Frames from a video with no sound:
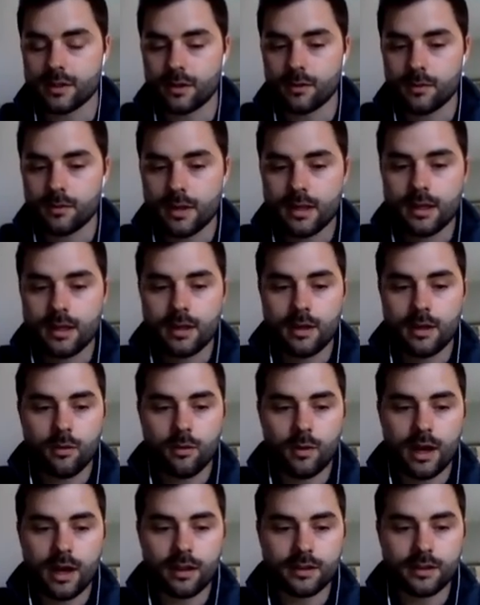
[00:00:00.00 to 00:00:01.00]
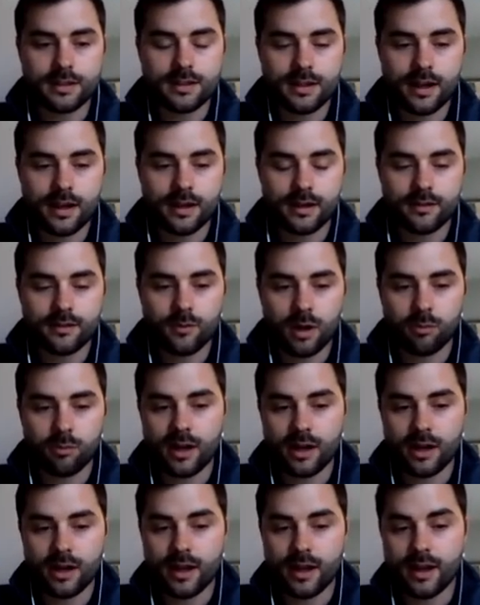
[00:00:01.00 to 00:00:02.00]
So while
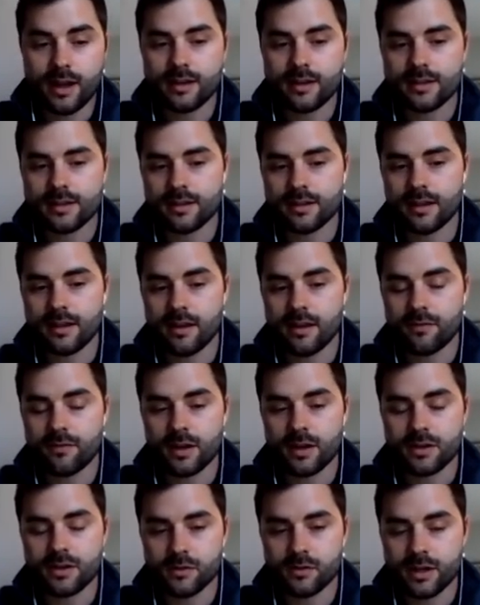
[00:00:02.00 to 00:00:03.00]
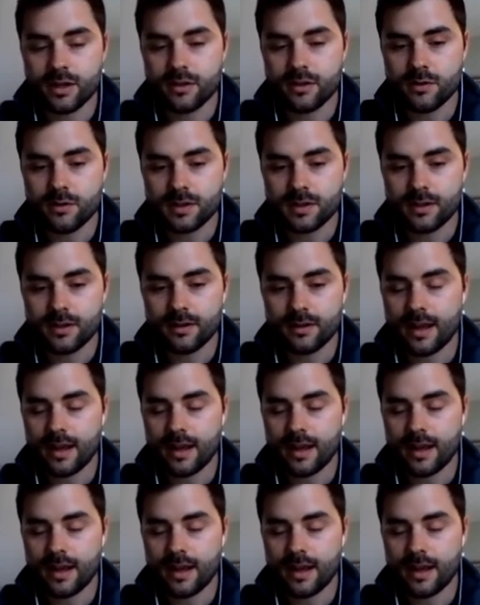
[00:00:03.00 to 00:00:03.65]
ProDyne isn't a friction reducer,